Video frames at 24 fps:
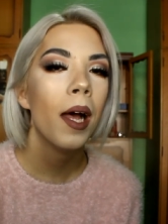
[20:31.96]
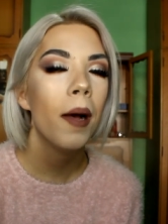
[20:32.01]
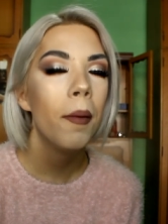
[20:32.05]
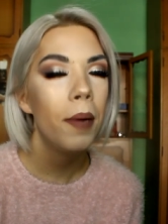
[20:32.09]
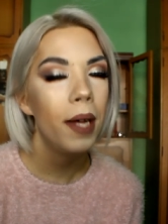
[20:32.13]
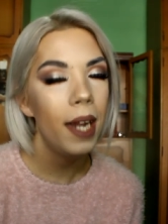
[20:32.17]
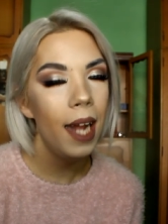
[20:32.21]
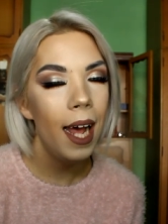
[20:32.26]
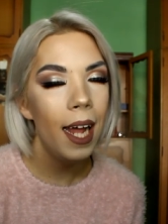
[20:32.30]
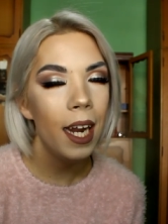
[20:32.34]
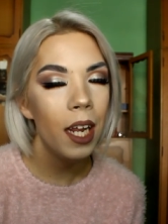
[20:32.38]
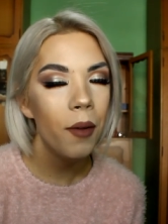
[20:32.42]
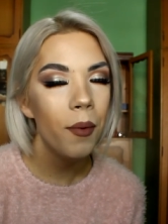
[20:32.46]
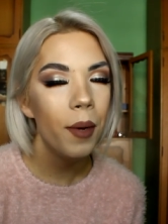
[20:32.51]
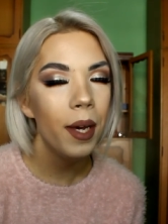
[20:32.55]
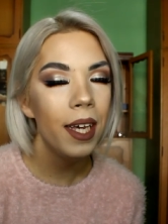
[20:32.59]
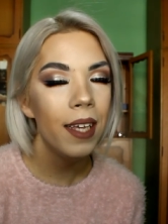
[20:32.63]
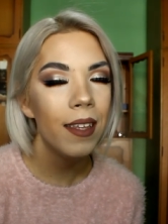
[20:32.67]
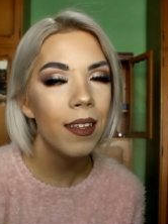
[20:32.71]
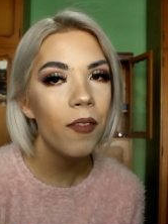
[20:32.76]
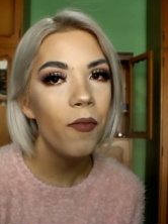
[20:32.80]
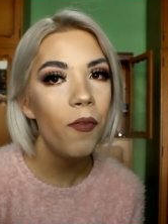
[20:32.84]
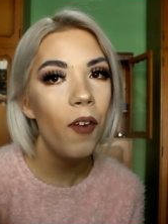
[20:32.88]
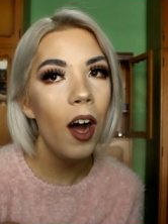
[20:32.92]
But
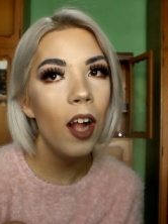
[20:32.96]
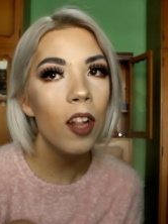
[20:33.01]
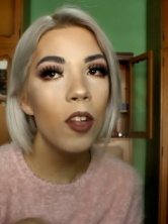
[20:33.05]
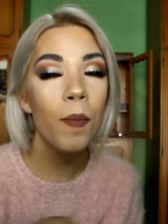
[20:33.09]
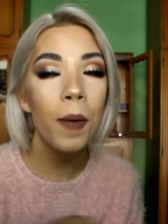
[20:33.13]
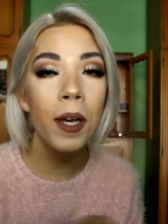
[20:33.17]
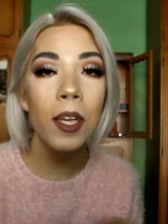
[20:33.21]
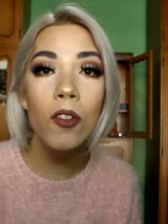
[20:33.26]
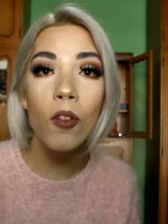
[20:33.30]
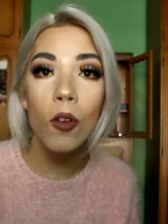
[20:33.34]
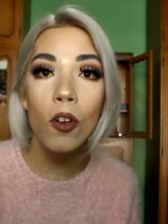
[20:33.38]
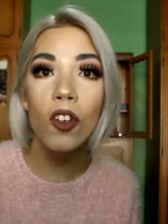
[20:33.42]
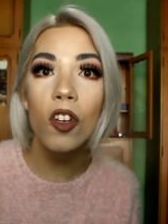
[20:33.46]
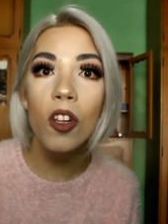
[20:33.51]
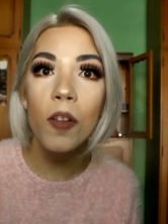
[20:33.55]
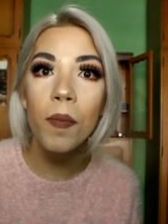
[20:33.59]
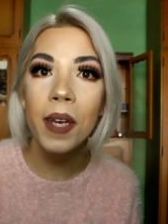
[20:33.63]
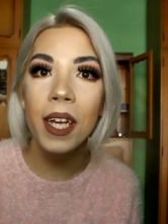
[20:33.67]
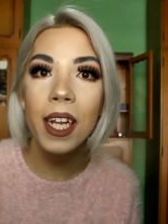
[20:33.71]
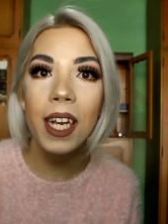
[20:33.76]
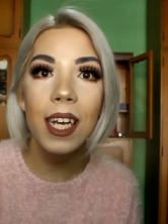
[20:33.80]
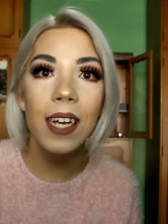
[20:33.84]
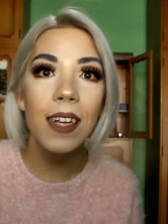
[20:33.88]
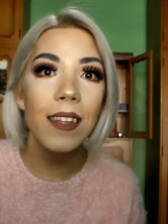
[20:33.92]
anyways, follow my social
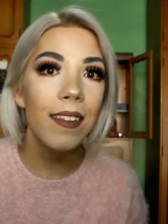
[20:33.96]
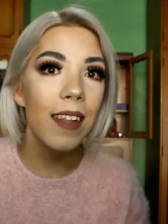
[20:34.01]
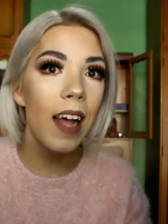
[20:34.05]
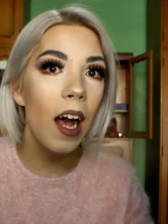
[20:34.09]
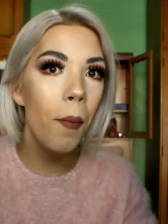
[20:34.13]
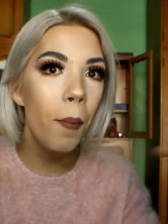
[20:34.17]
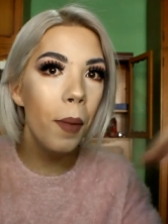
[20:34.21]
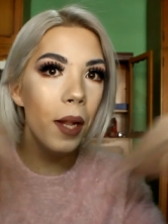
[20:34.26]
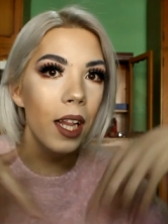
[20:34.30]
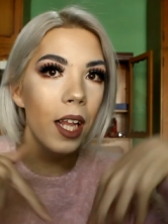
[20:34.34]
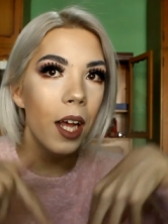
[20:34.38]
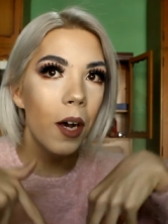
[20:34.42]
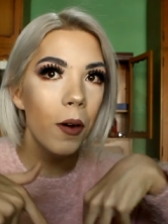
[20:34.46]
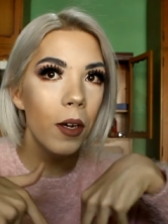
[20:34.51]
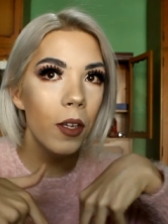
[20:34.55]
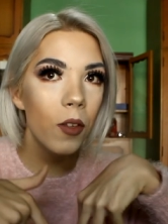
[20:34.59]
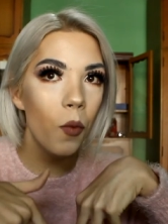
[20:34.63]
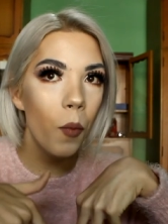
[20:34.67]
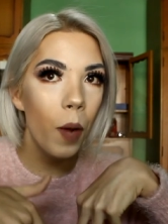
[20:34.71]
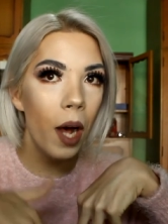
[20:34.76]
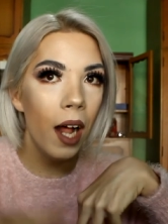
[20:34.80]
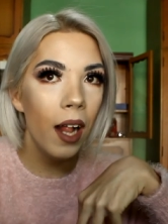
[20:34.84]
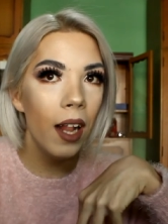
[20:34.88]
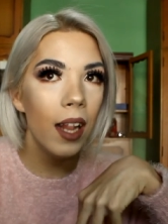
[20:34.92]
medias down below
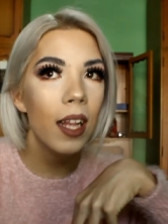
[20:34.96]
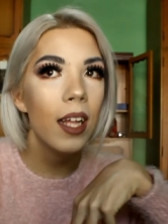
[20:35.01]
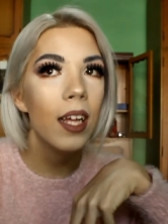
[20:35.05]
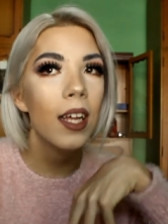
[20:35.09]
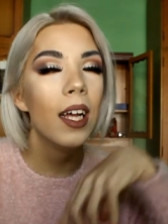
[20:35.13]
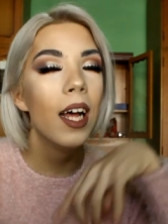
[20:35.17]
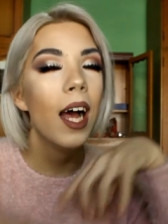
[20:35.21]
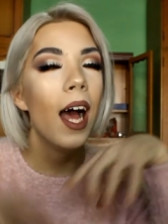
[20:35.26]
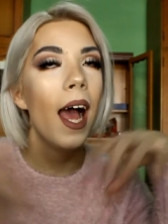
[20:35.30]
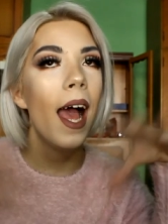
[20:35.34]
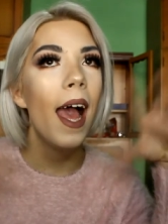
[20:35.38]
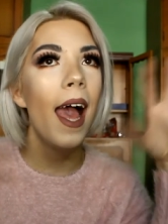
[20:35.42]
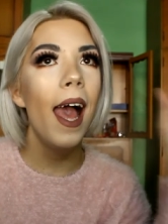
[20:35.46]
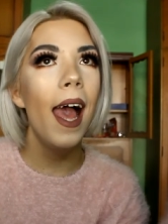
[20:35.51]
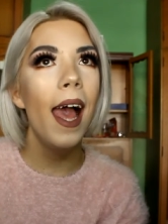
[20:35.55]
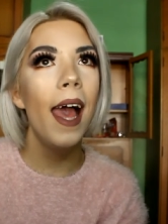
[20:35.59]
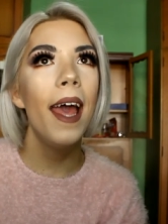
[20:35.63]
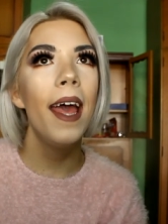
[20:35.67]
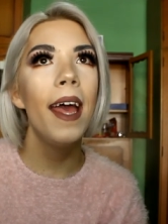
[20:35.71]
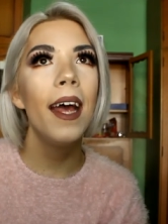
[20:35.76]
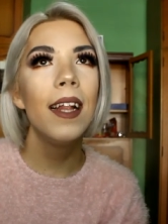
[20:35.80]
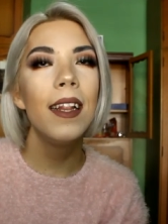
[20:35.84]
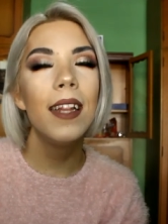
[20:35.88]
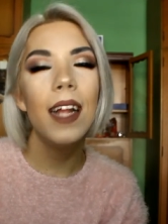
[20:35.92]
as well.
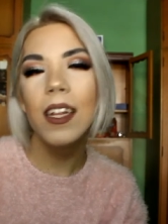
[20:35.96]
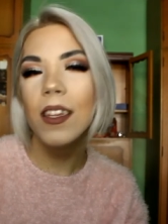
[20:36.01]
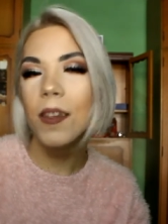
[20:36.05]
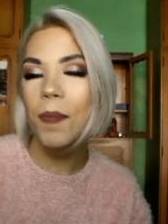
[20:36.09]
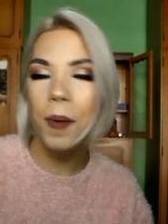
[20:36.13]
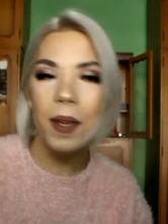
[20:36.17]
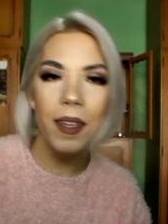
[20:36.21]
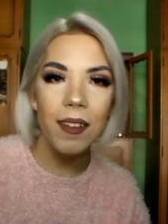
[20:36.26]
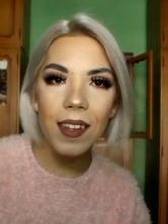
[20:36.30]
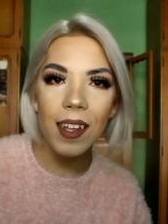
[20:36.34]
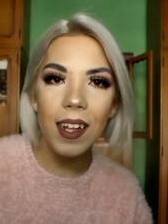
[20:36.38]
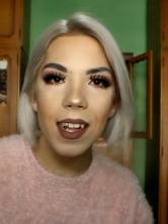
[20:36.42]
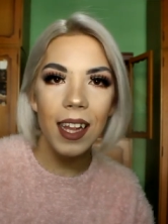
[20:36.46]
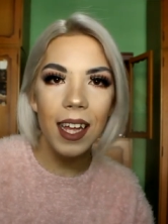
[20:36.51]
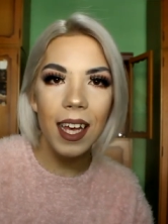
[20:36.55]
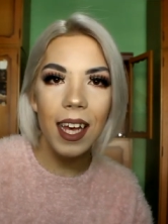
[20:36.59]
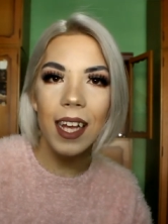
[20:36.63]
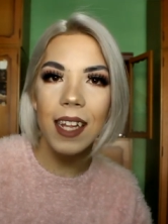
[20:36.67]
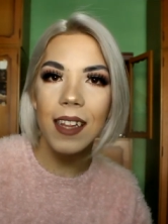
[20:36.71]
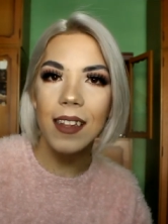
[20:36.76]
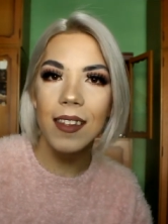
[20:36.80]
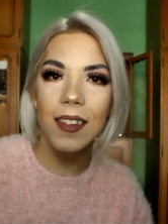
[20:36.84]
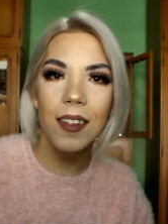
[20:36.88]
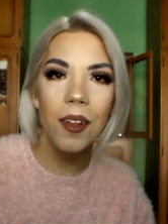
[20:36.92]
And that's
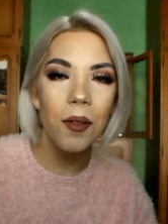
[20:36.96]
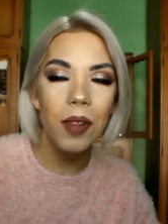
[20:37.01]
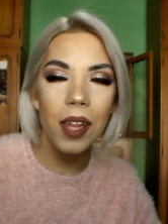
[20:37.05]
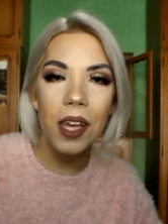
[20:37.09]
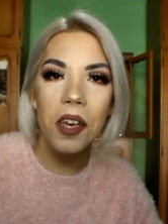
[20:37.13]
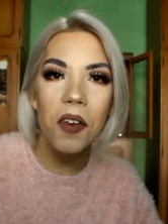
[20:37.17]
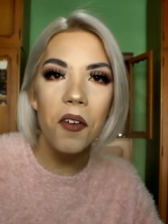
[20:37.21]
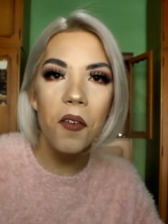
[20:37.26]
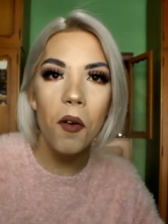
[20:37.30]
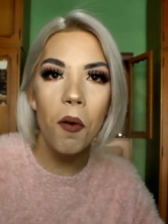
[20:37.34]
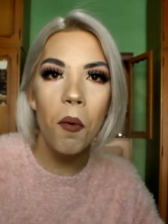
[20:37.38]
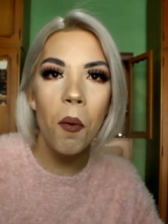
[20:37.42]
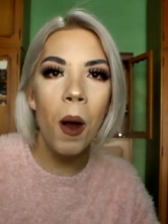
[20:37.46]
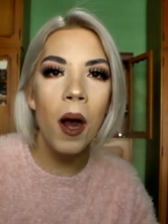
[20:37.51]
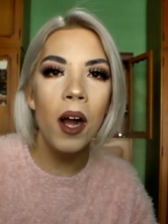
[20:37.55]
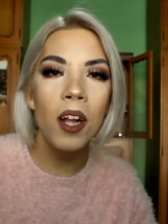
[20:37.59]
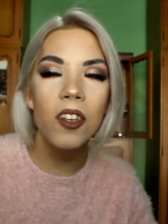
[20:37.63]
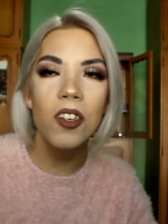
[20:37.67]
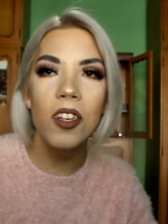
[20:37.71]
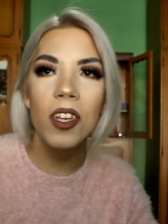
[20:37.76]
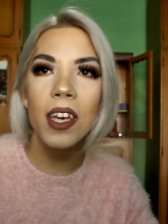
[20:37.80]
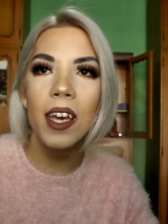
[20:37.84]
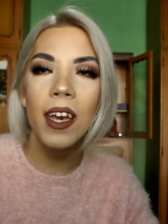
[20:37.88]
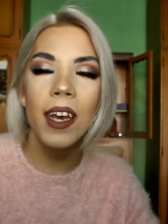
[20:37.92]
basically it. So thank you for
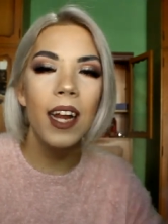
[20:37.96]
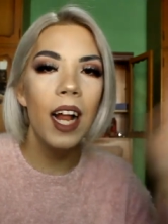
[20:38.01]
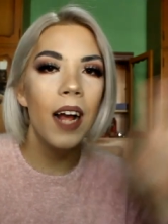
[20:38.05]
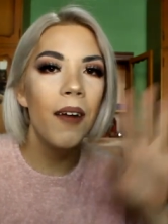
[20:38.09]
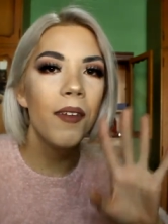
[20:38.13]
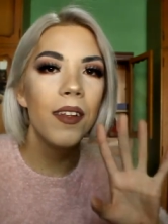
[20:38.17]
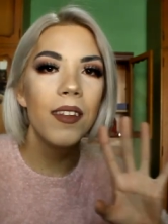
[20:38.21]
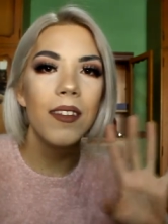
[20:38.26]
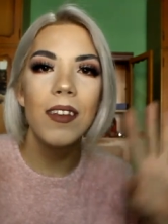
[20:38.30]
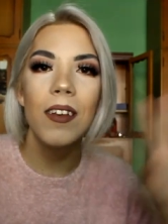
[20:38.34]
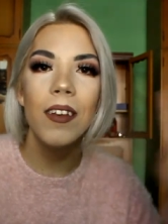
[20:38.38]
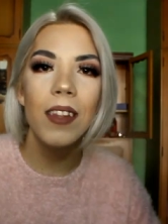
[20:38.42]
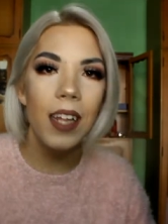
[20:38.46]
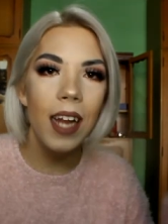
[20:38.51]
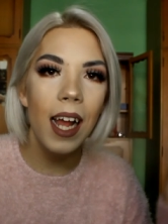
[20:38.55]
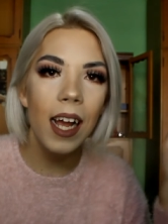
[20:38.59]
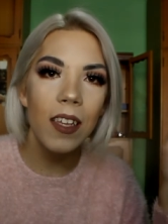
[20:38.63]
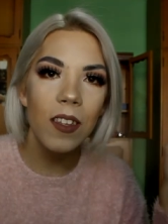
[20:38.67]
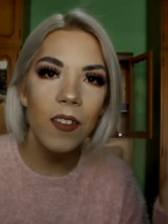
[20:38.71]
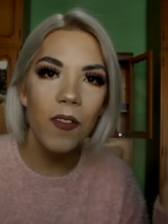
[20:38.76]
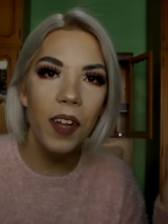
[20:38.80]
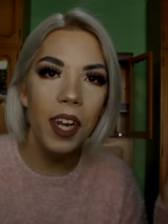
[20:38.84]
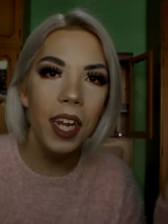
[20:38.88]
watching, and I will see you in the next